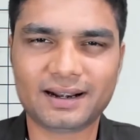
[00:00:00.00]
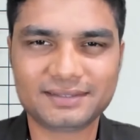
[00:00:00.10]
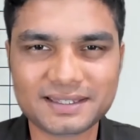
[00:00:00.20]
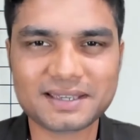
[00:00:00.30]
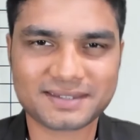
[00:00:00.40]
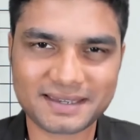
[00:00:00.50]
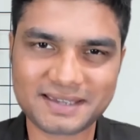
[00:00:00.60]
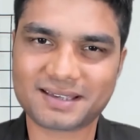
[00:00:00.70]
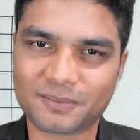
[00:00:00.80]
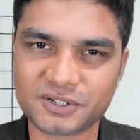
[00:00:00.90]
and this
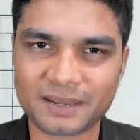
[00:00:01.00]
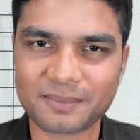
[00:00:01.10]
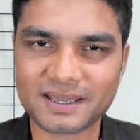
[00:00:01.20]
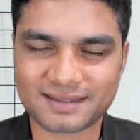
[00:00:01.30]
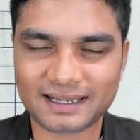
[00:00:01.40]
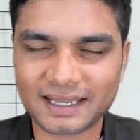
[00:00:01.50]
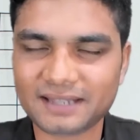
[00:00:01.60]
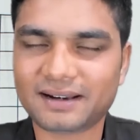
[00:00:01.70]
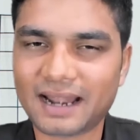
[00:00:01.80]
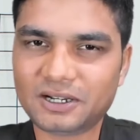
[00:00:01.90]
is Abhishek B
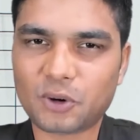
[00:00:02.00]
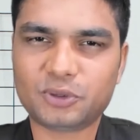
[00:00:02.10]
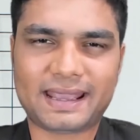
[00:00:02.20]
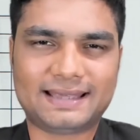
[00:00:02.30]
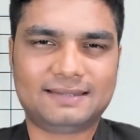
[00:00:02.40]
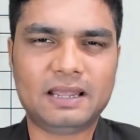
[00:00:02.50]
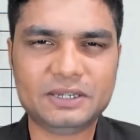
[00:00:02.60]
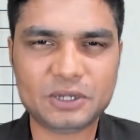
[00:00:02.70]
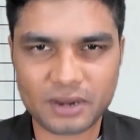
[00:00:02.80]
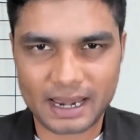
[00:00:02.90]
signing in right now to
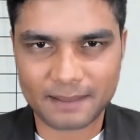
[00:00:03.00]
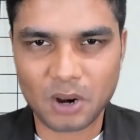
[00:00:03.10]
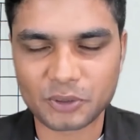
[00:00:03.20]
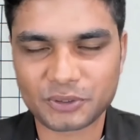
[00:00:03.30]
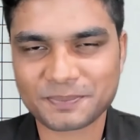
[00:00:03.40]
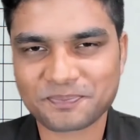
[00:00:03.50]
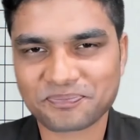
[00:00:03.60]
explain you about